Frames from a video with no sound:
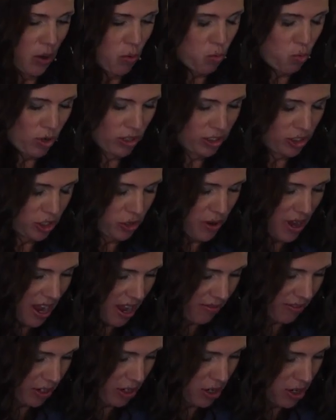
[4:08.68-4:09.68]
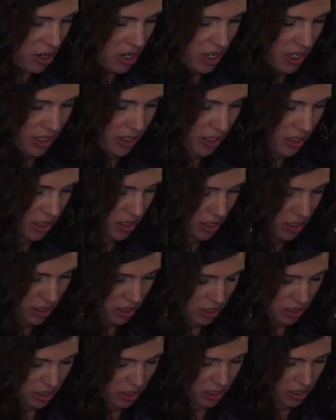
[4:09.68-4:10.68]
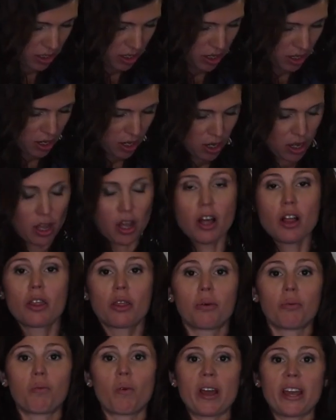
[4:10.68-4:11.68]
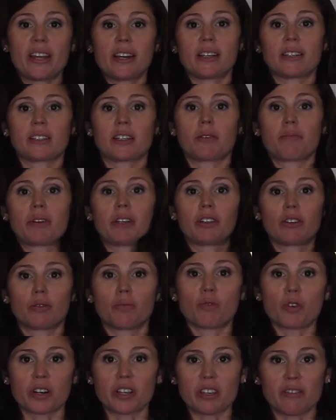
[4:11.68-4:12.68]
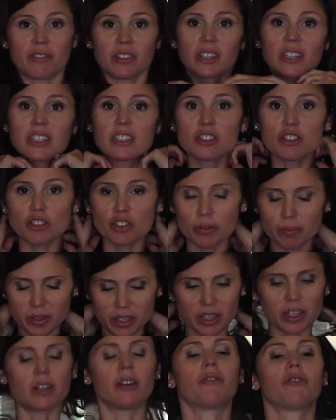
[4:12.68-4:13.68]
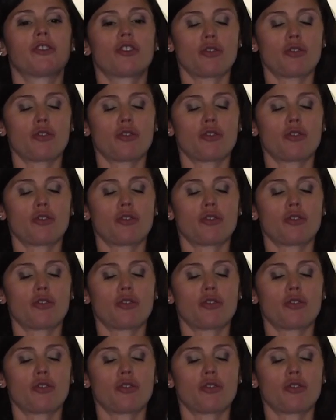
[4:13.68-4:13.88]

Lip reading: that once you have it on, the weight is going to be a little more evenly distributed on the